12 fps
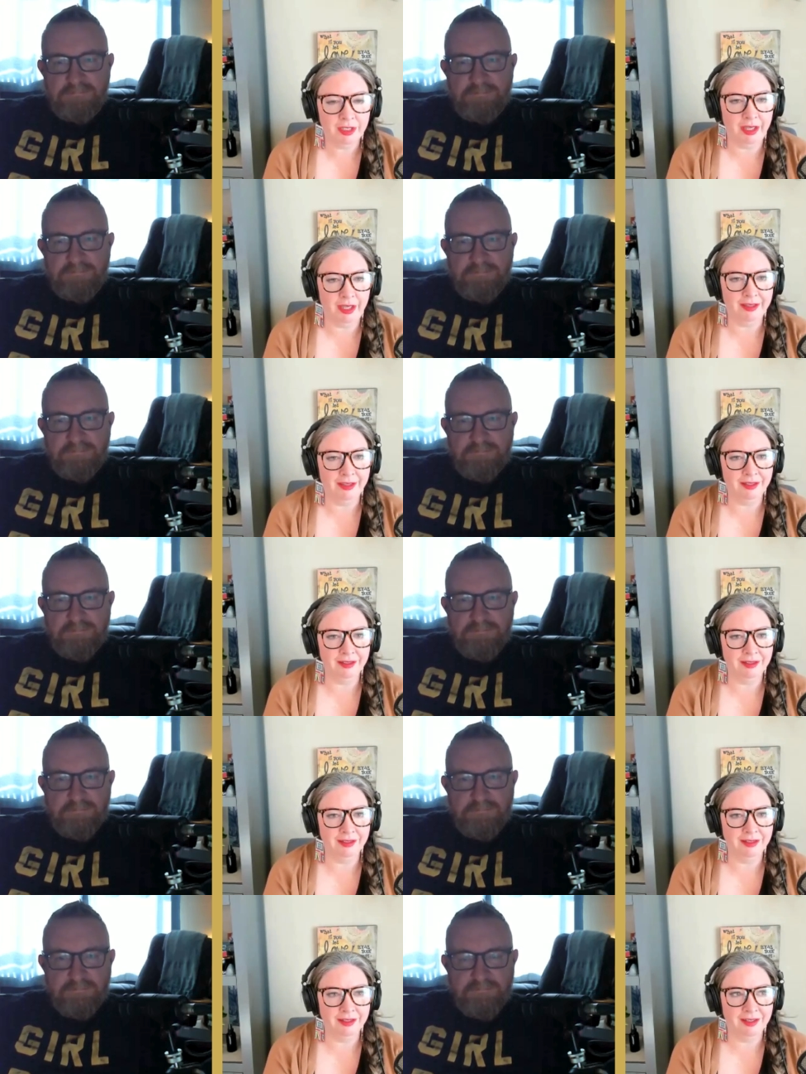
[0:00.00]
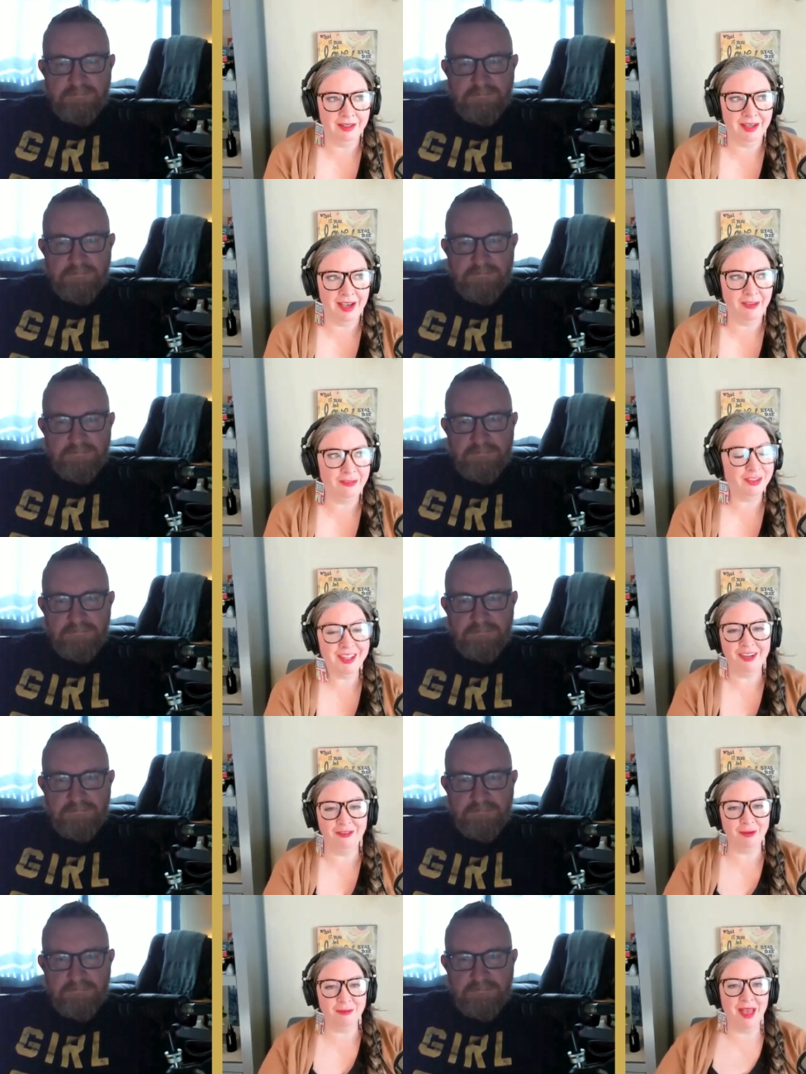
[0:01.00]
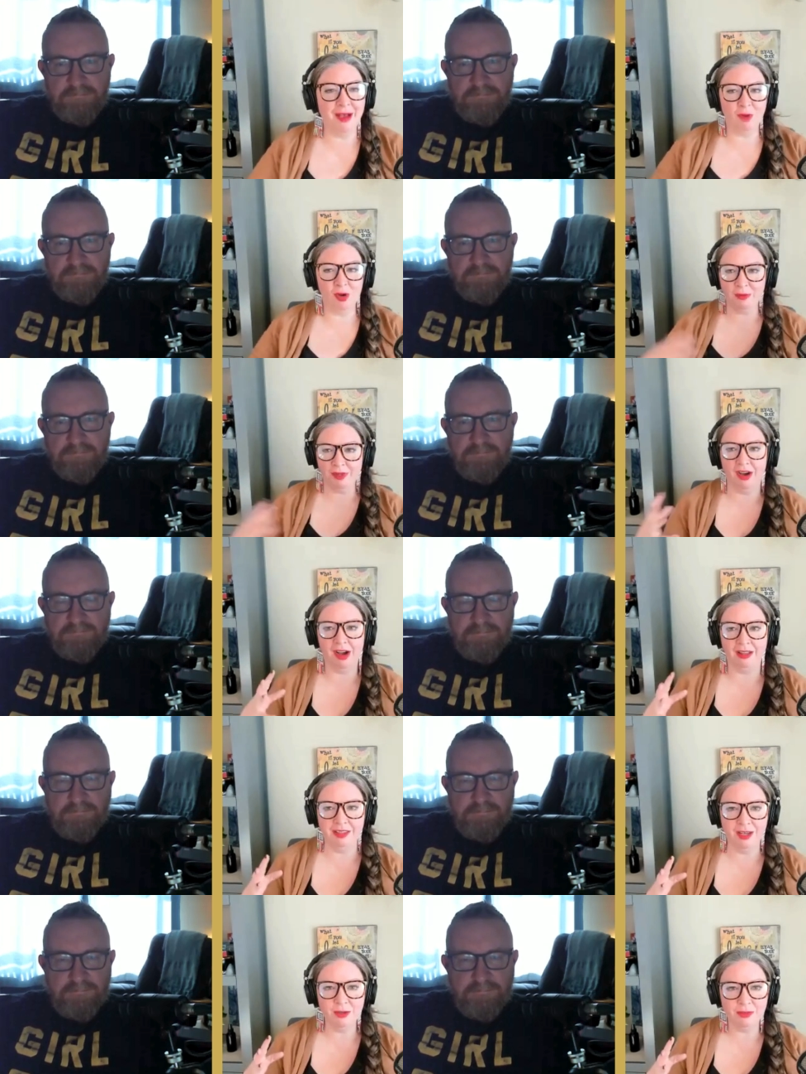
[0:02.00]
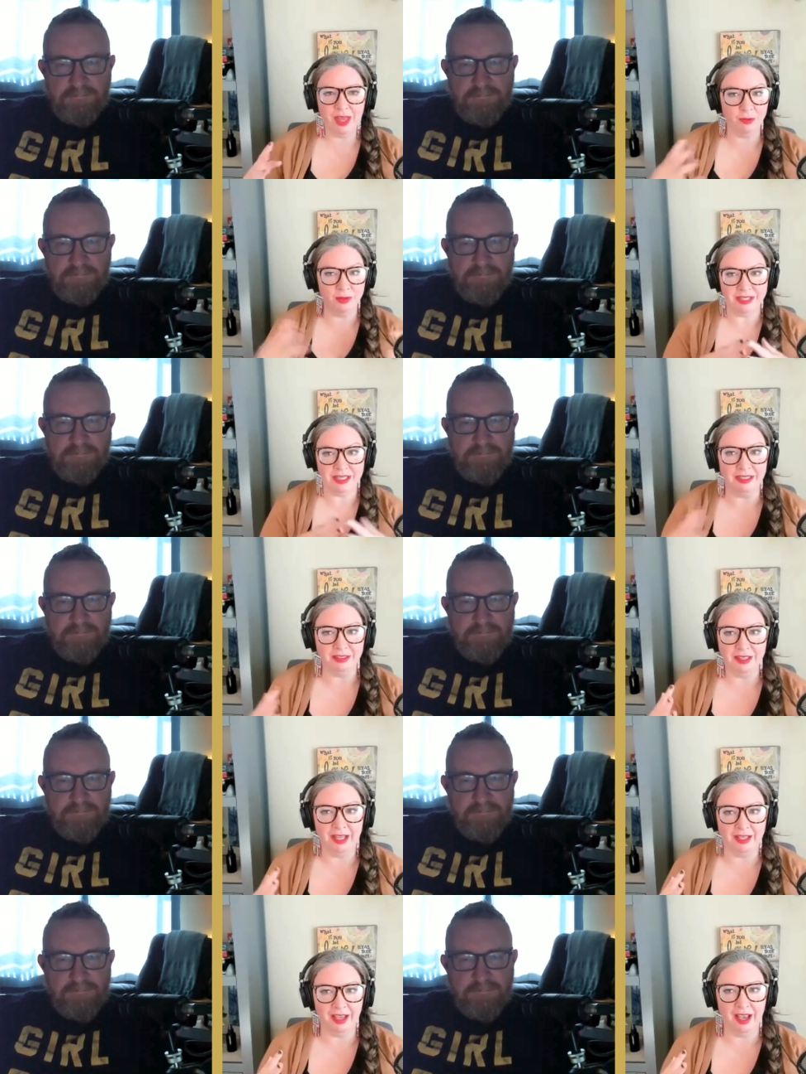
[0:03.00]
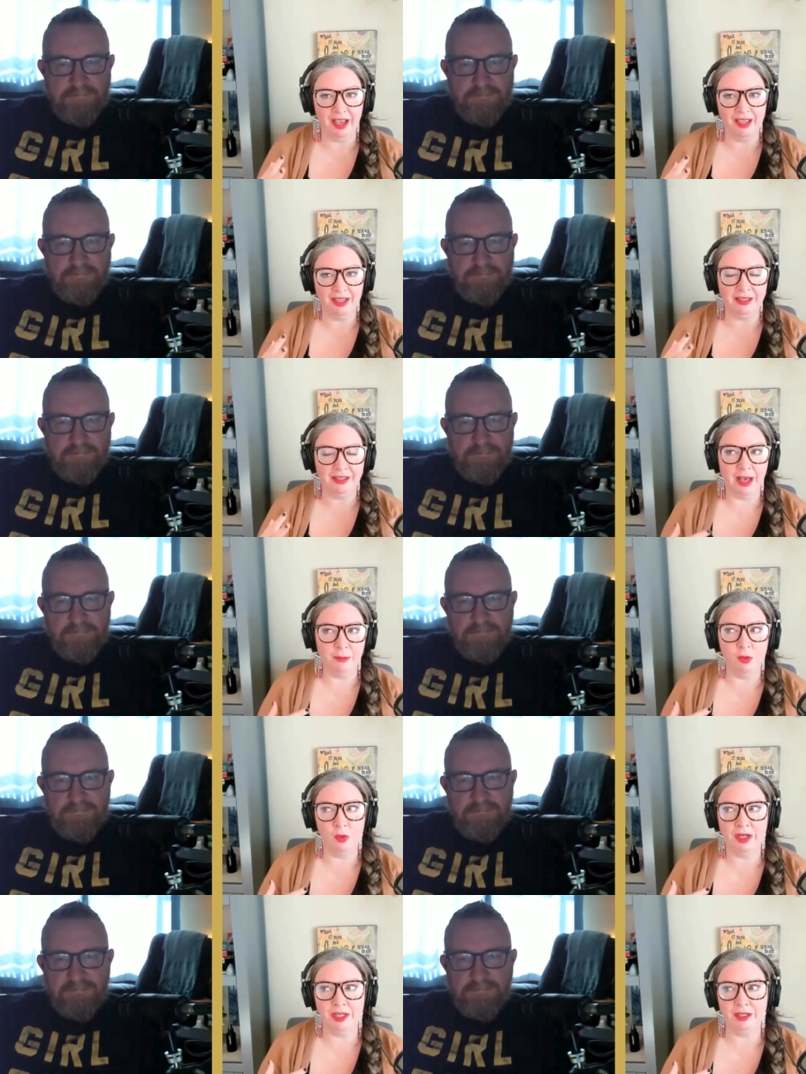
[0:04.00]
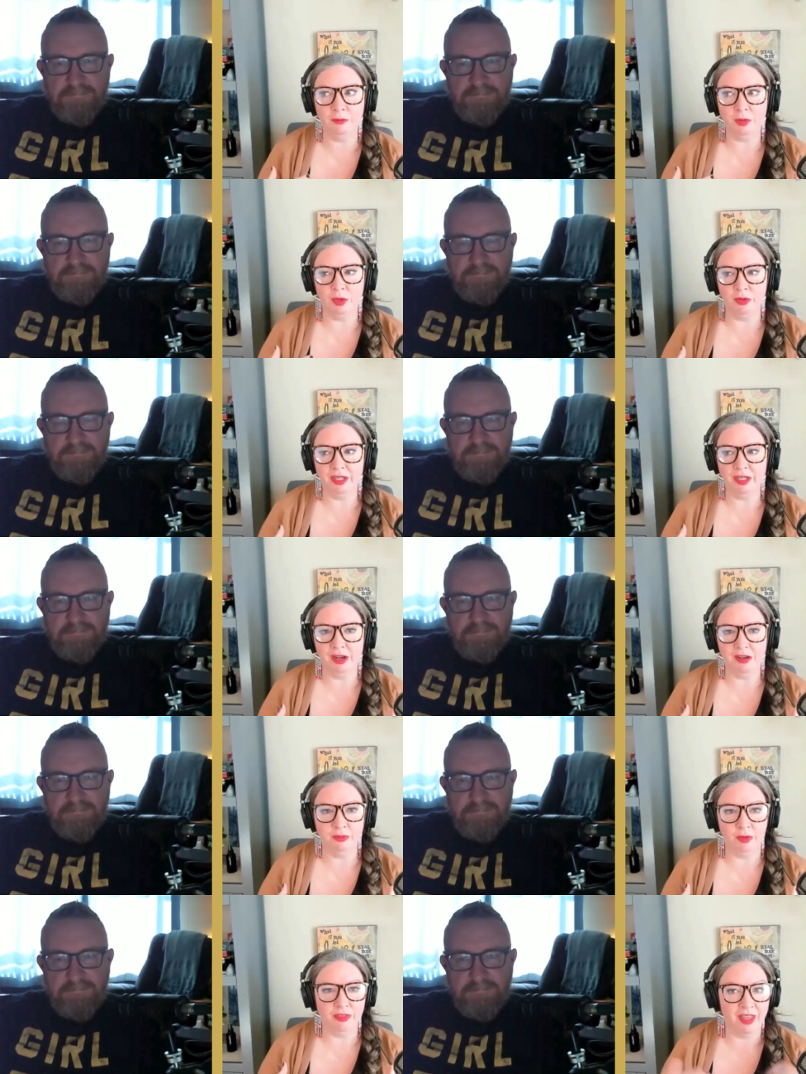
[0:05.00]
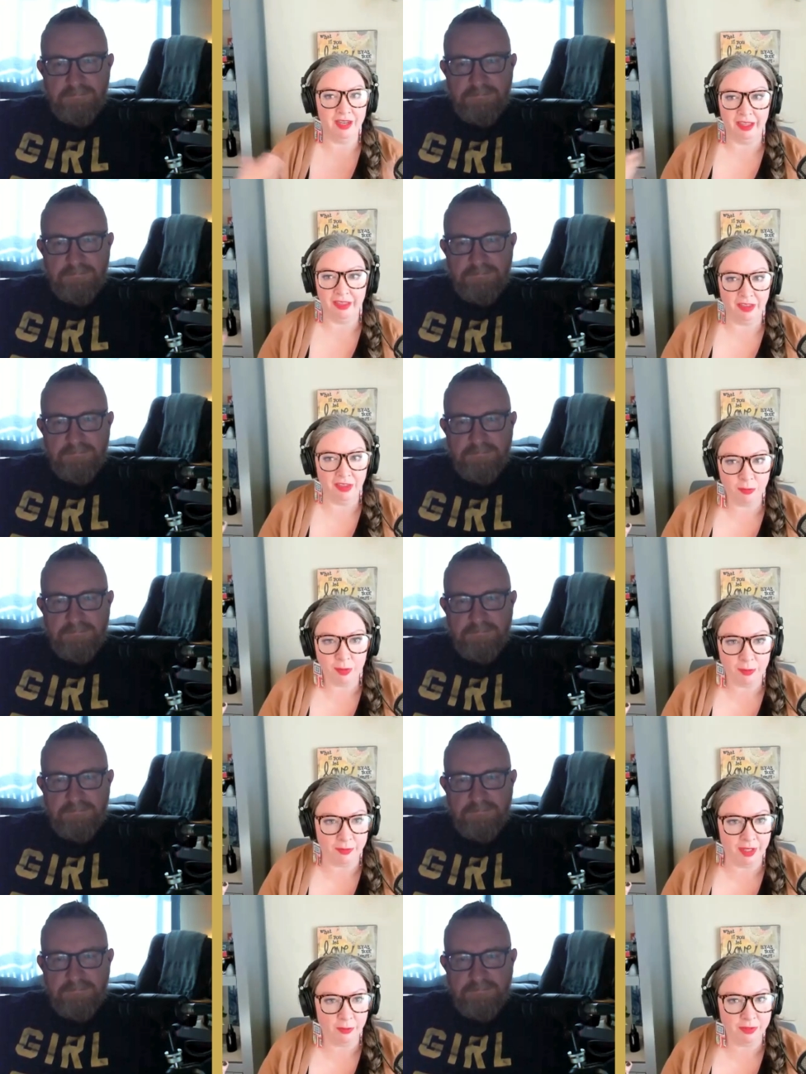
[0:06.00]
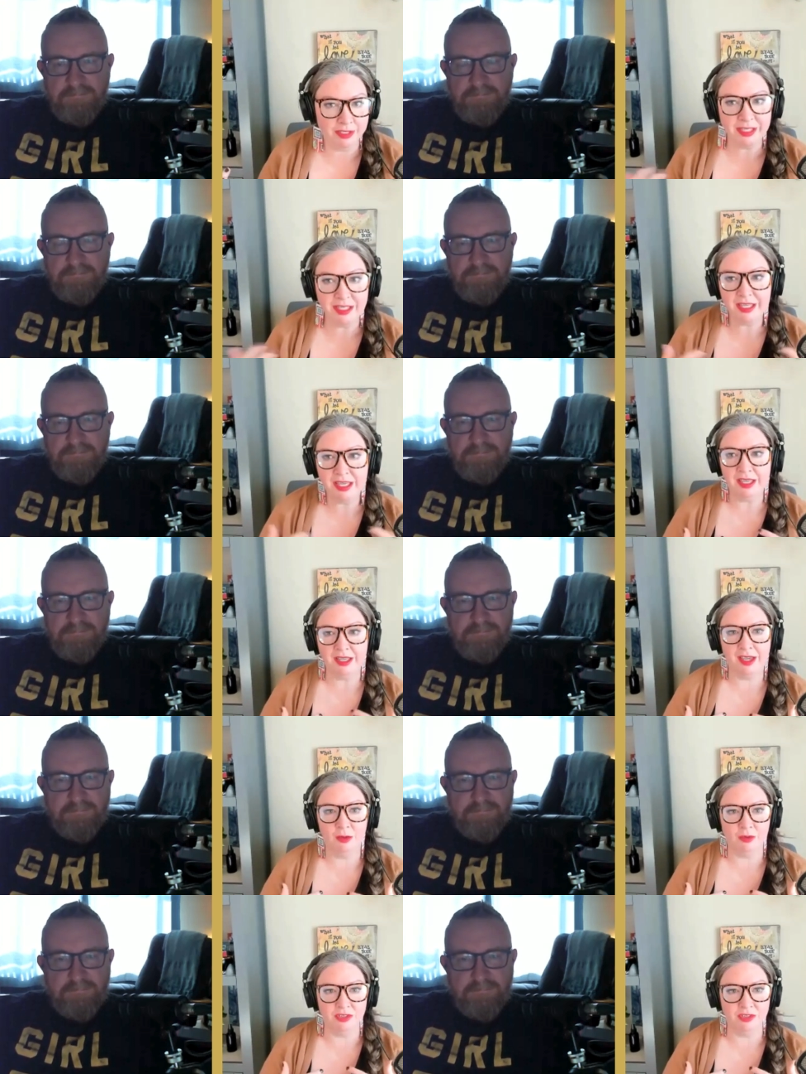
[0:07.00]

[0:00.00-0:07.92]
Speaker 1: And I feel like from that moment on, though, that was it. Like I had at that point broken it off with any of the other people I was seeing. It